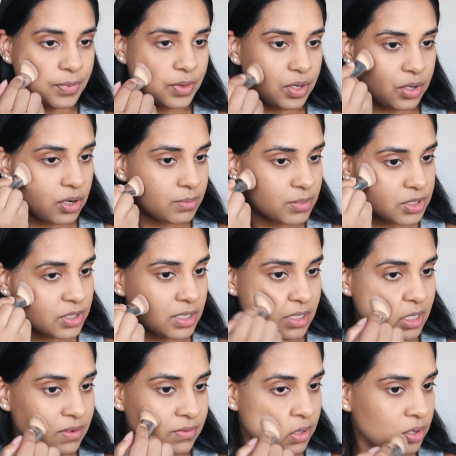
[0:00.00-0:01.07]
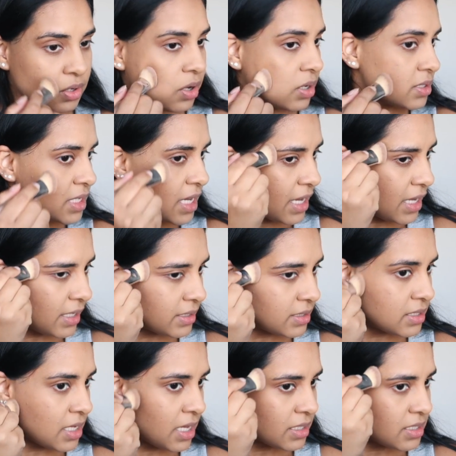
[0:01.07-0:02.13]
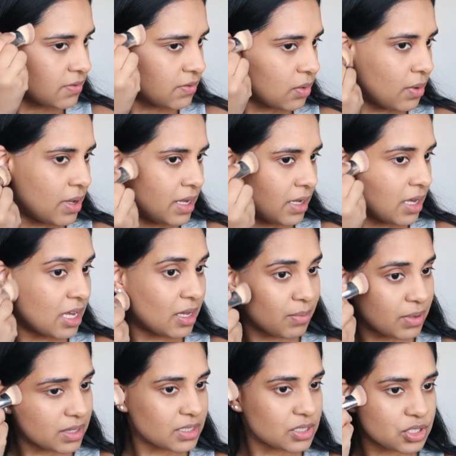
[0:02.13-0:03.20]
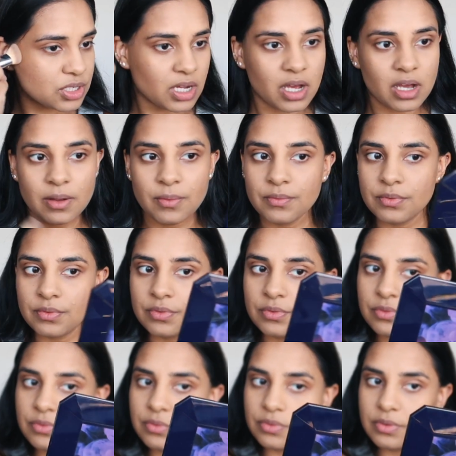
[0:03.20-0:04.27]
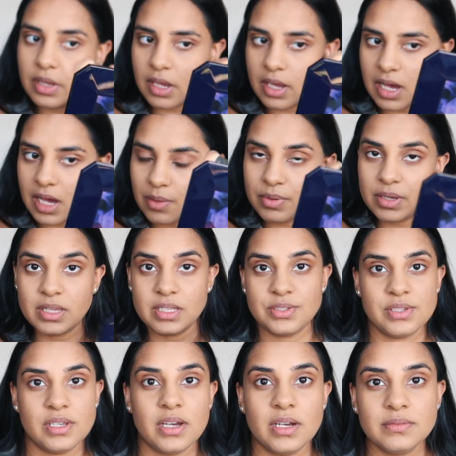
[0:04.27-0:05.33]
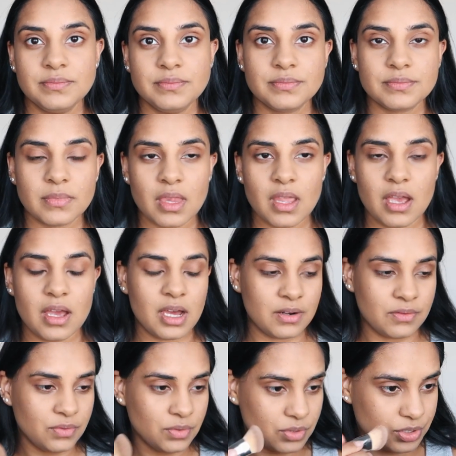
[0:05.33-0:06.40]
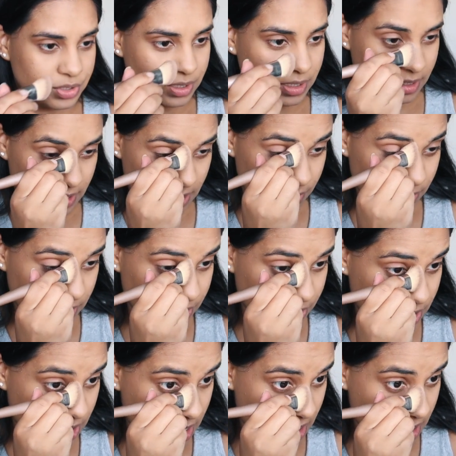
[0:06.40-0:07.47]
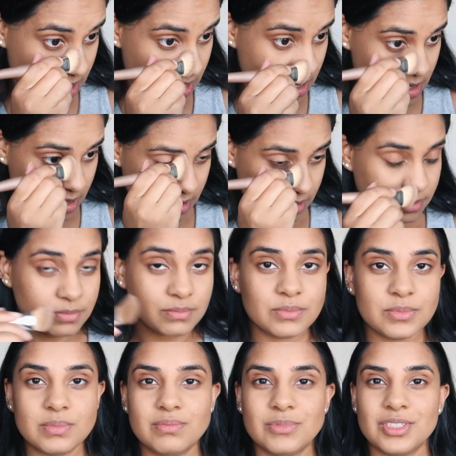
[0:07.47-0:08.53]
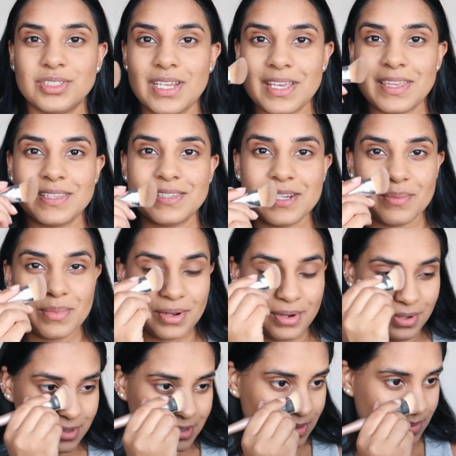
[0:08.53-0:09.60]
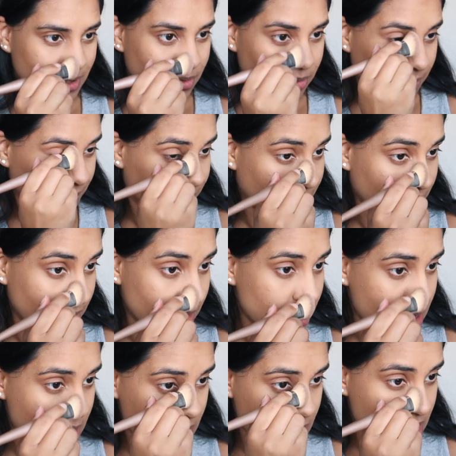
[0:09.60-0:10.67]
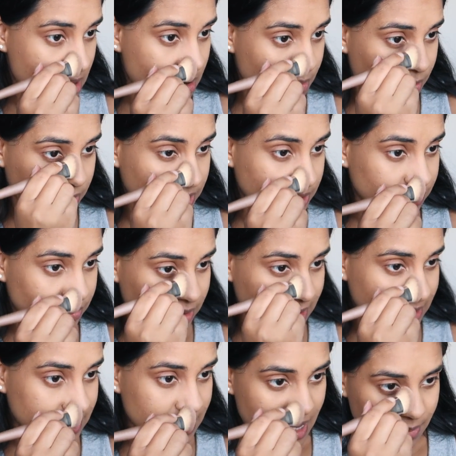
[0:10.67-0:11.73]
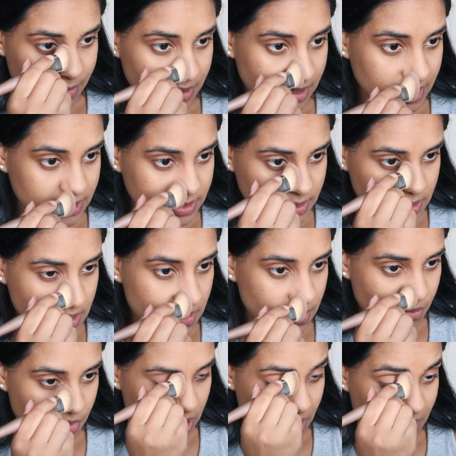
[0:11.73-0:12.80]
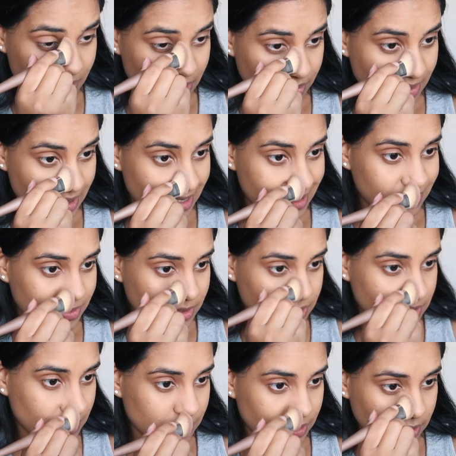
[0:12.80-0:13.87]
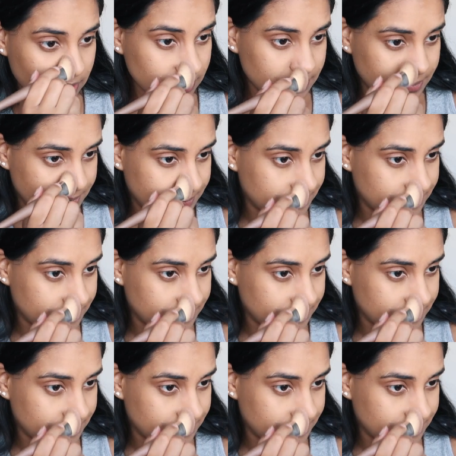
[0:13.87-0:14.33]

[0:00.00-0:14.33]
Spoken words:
you know, I'm just going to leave it in God's hands, and if the wedding can't be this year, it can't be this year, unfortunately, which just taking this down my nose as well, which is really sad because we have been waiting for so long.